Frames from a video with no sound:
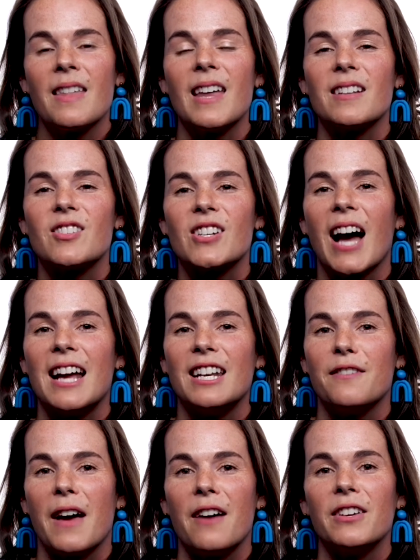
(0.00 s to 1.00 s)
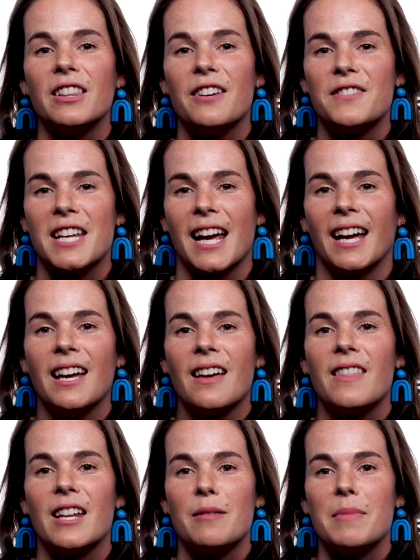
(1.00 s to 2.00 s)
That's the kind of heavy lifting
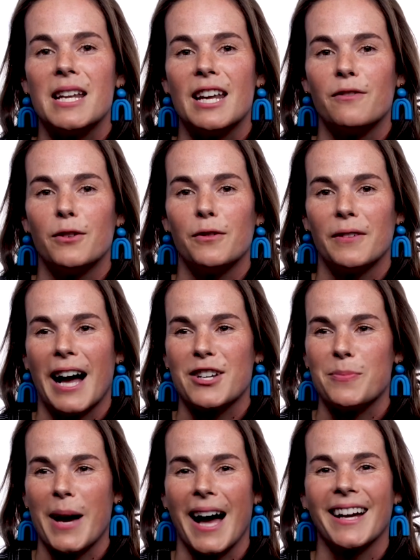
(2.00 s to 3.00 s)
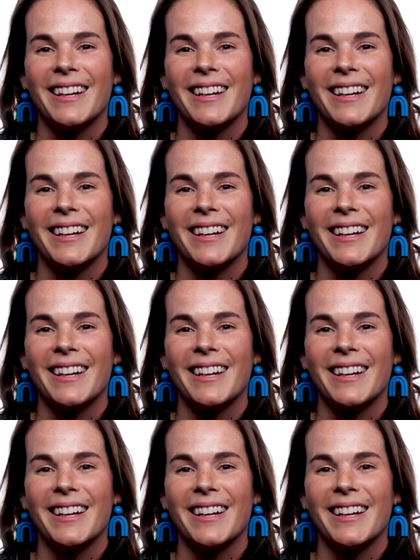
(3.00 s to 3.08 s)
that a meaningful flashback